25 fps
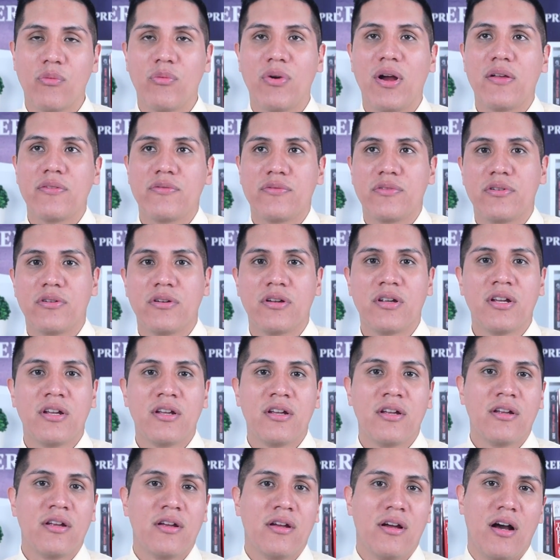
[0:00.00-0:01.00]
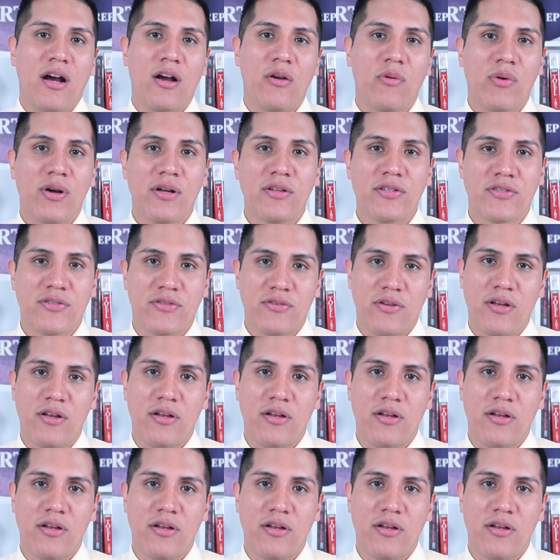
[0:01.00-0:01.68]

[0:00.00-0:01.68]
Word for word: whether I was